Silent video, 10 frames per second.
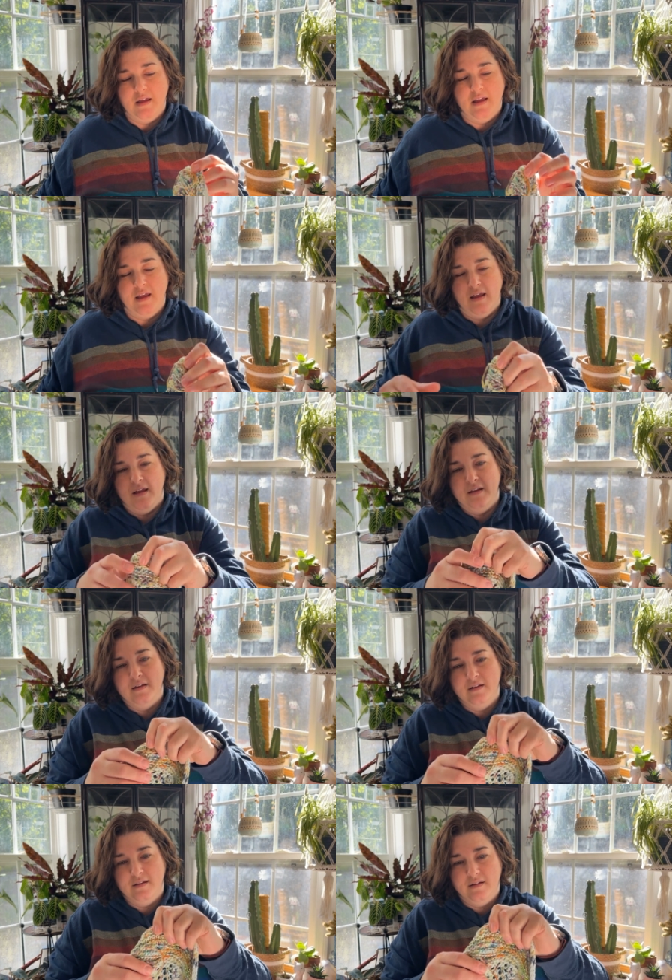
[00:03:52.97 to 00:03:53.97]

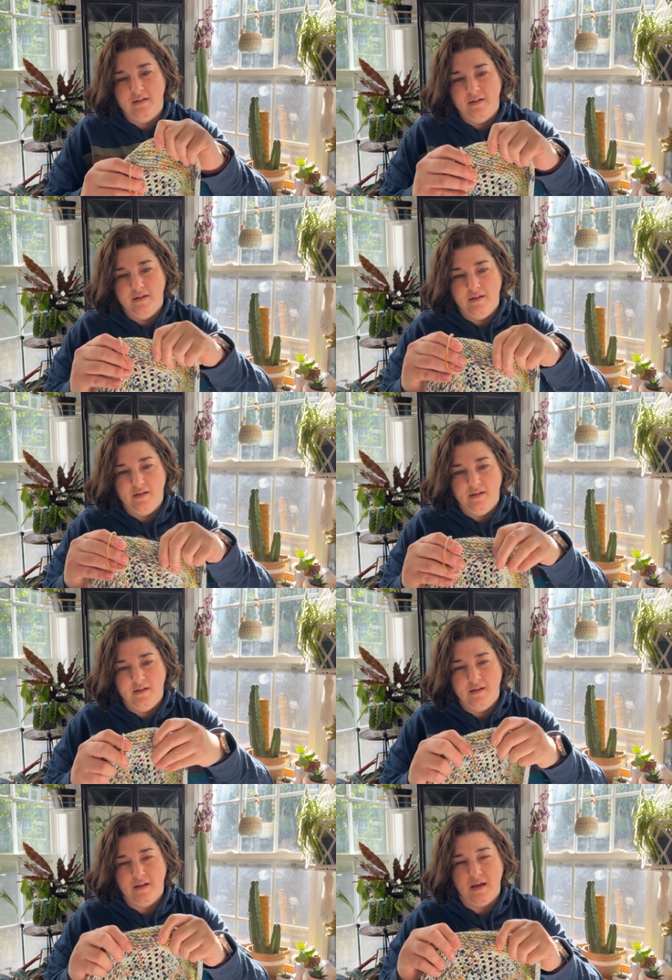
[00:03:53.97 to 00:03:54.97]
and
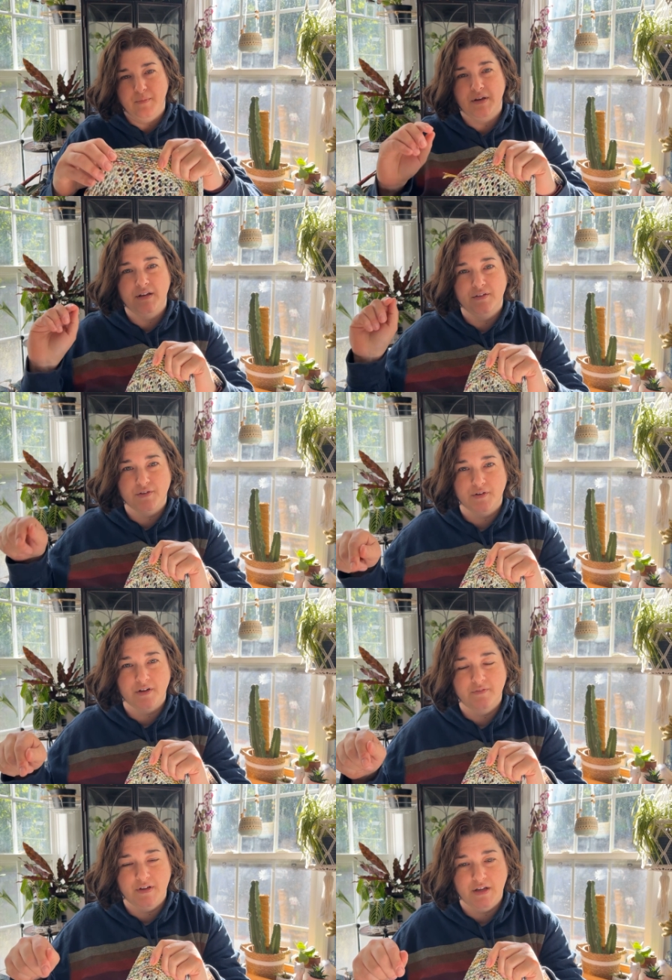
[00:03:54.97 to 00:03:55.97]
I'm going to insert
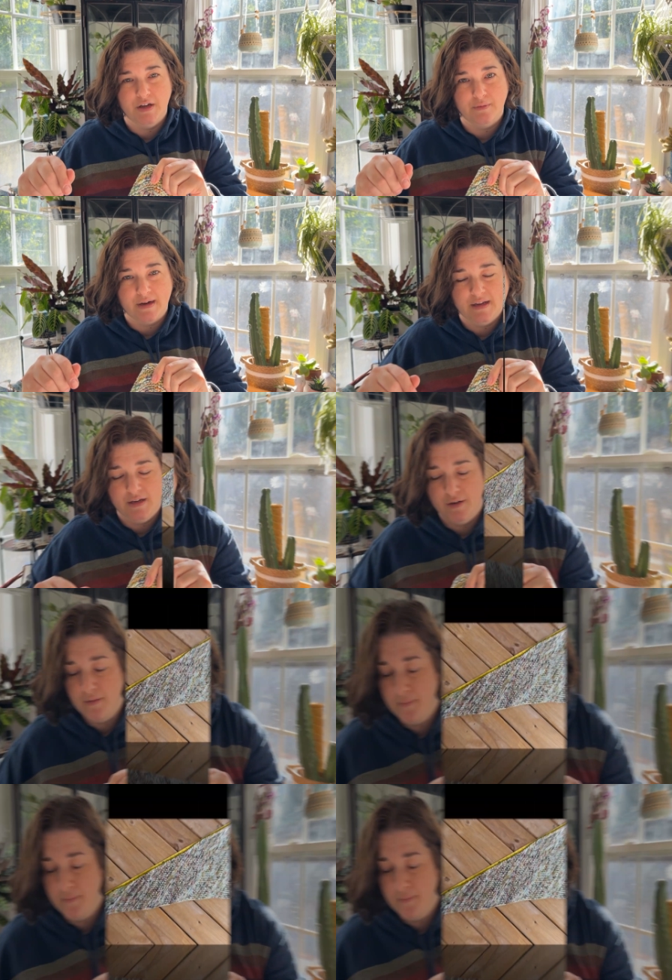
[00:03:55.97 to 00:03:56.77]
a video right here